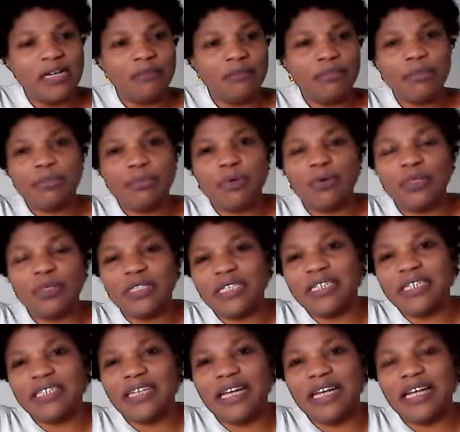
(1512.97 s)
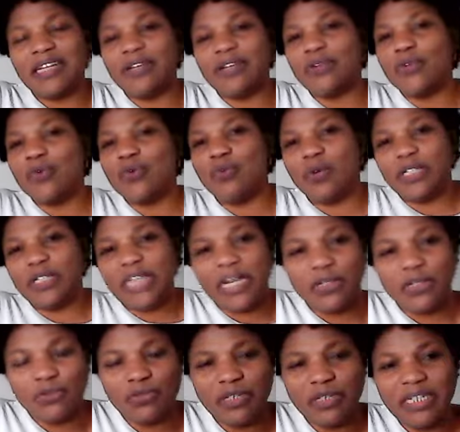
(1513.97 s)
People will think they don't know what they are
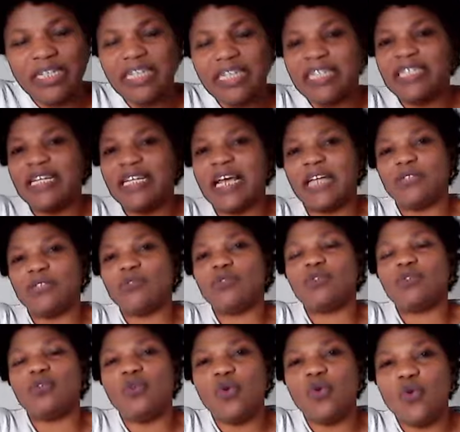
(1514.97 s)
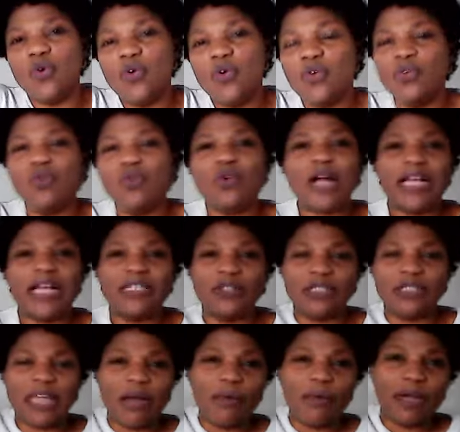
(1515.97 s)
doing, they are too slow. Look at the
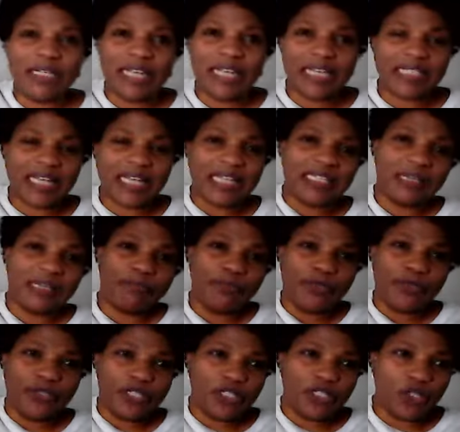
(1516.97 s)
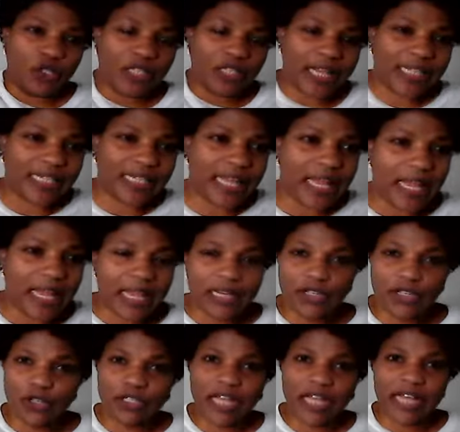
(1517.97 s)
other one that started building the other time,
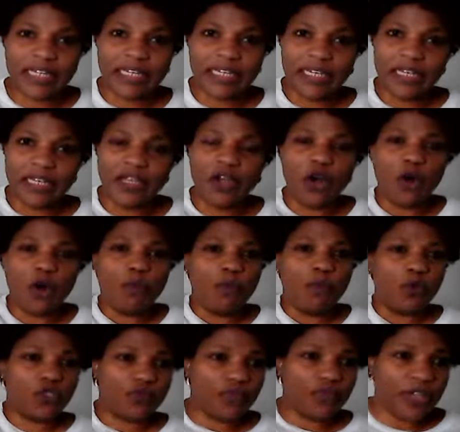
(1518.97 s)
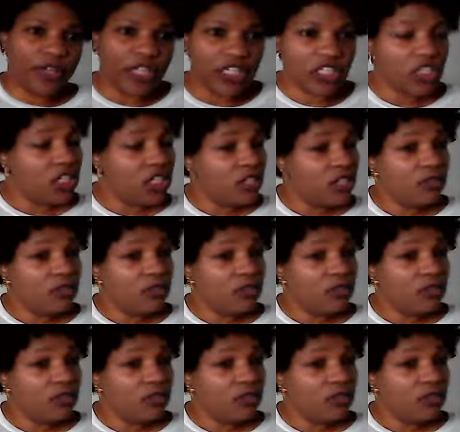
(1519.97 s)
the other day, almost finished.